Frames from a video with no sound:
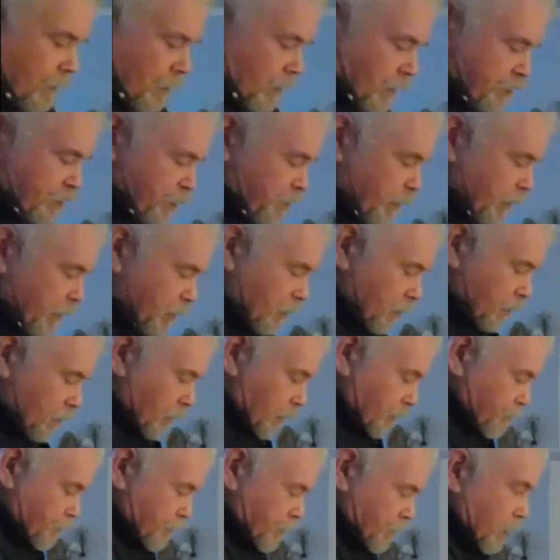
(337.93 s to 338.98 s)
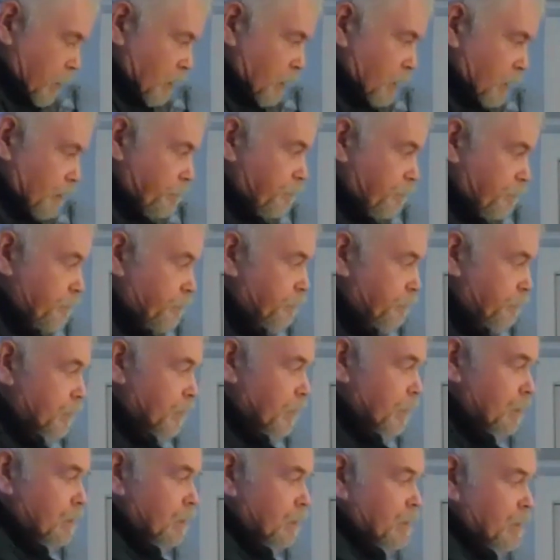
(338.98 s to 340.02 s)
I spent a lot of time
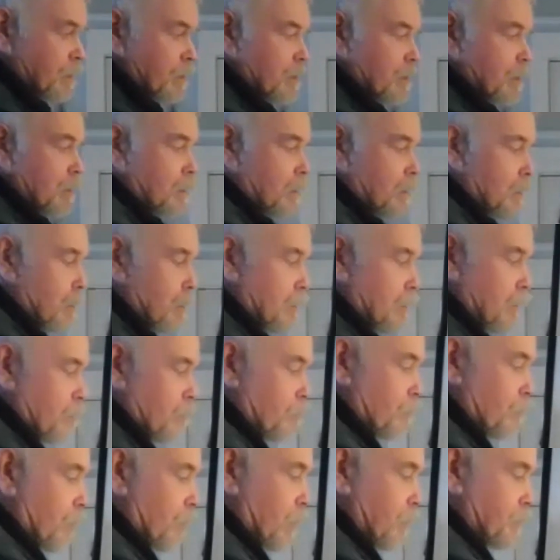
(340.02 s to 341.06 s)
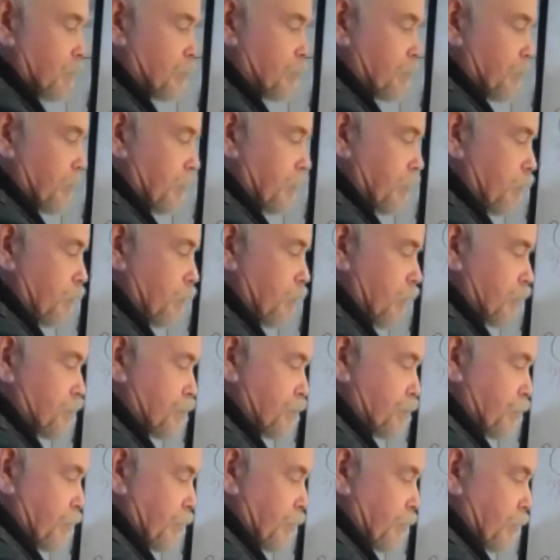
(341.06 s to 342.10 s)
monitoring and
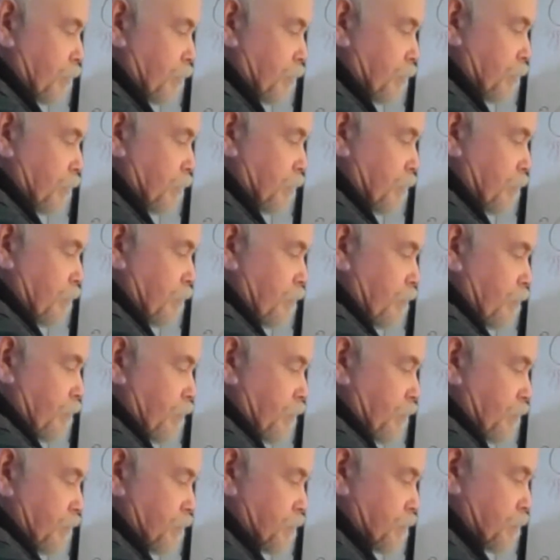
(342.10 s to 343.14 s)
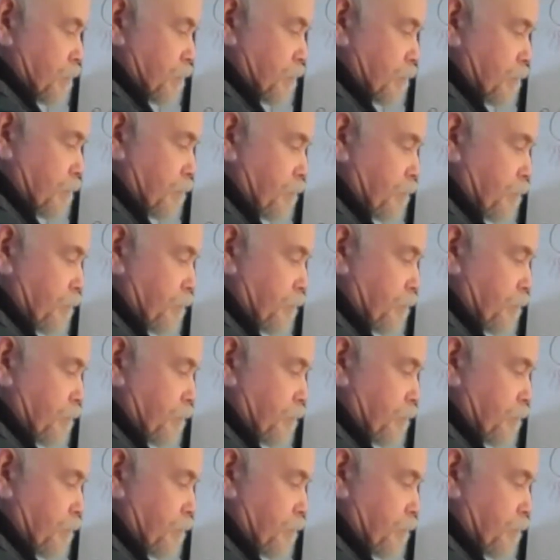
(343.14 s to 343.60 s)
measuring this,